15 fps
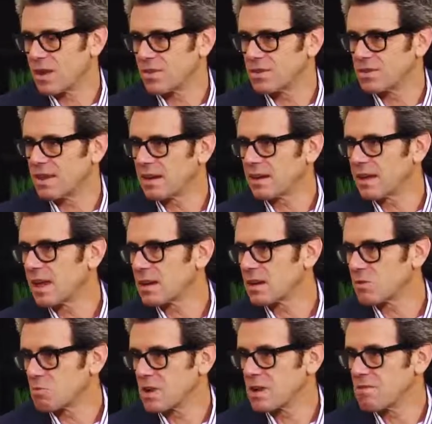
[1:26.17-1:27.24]
The
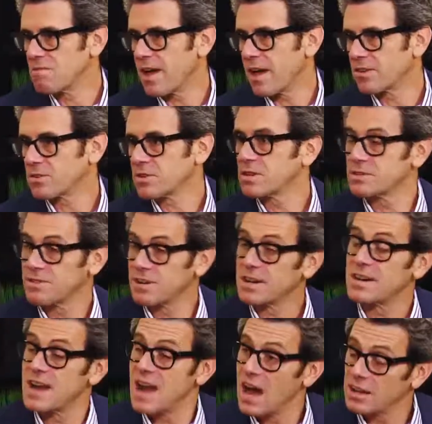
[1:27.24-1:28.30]
dedicated REIT investor is a
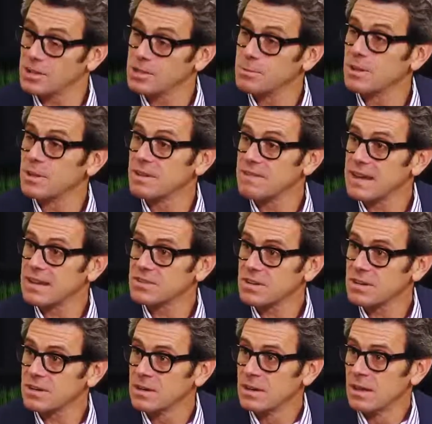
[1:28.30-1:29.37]
very knowledgeable
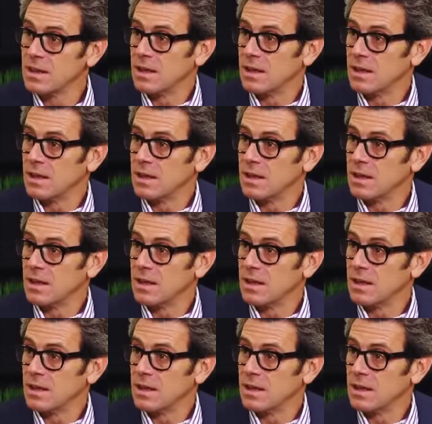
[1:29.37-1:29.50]
investor.